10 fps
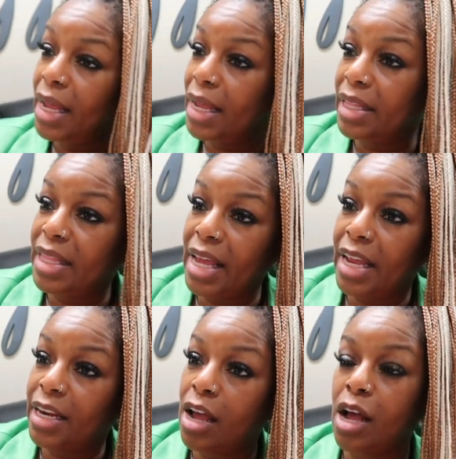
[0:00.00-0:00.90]
and
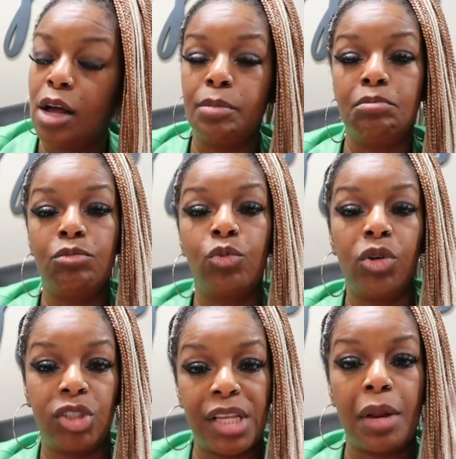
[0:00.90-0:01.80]
then um,
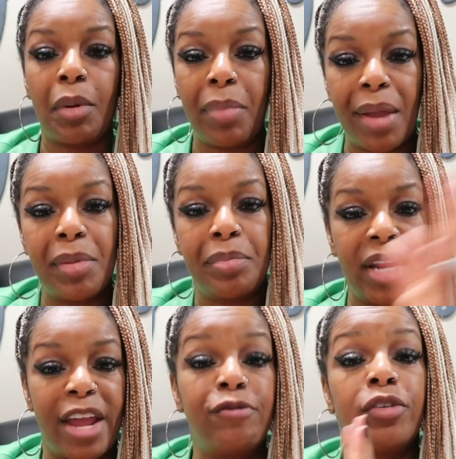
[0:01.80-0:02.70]
we'll set up a payment
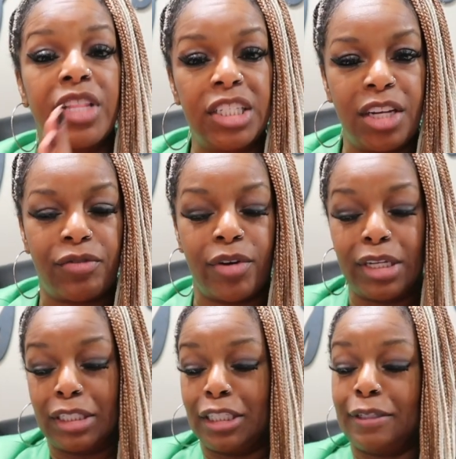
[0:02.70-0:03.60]
plan for the
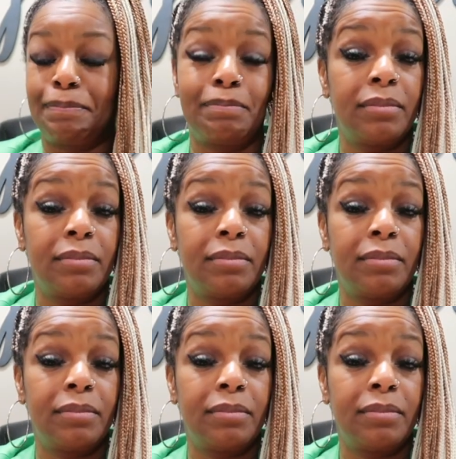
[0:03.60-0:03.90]
difference.